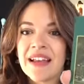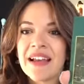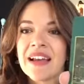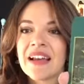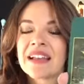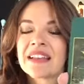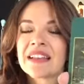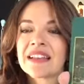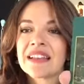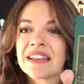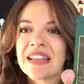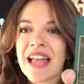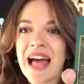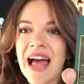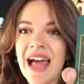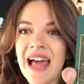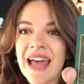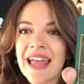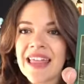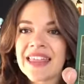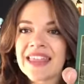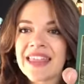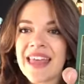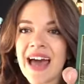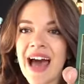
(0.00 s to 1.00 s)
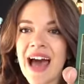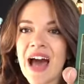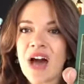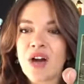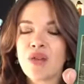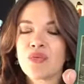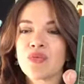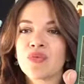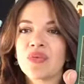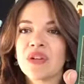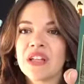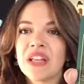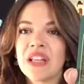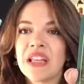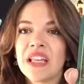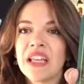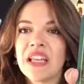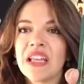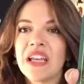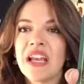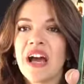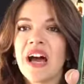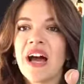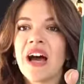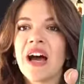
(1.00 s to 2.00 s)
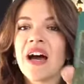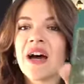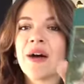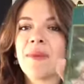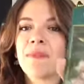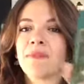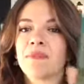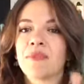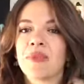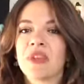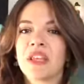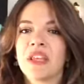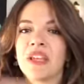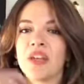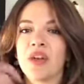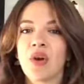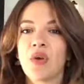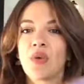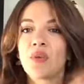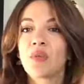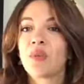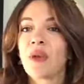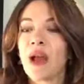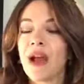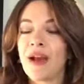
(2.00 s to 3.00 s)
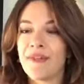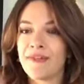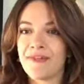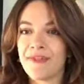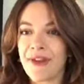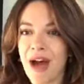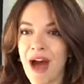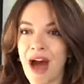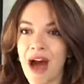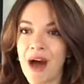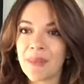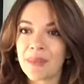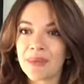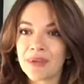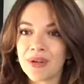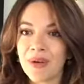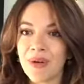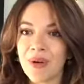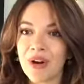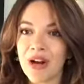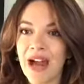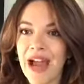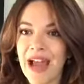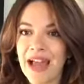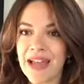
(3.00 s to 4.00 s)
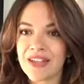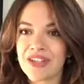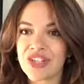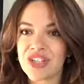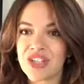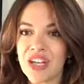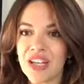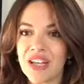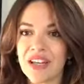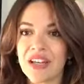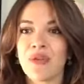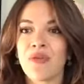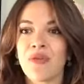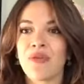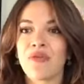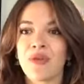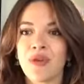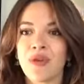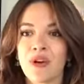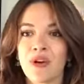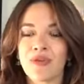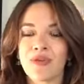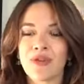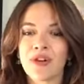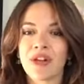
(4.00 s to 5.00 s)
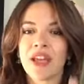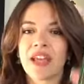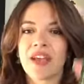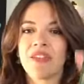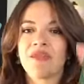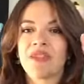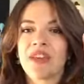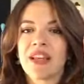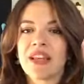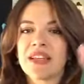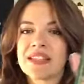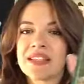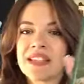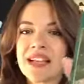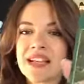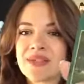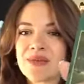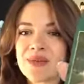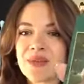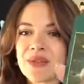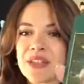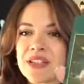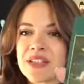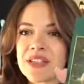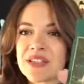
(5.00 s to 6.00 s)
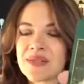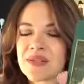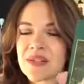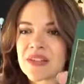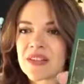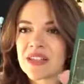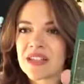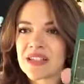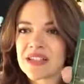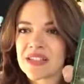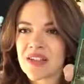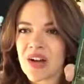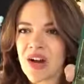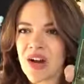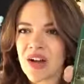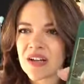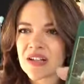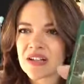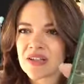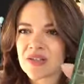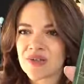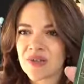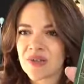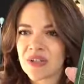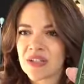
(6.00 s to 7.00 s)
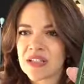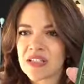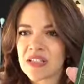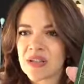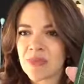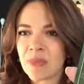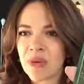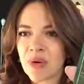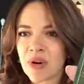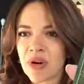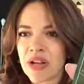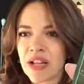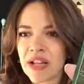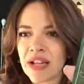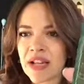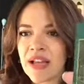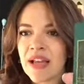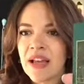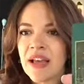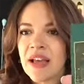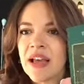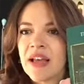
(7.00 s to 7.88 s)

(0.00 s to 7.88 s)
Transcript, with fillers: Let that really, um, you know, rev up your engine for forgiveness. That's what this this card is really supporting.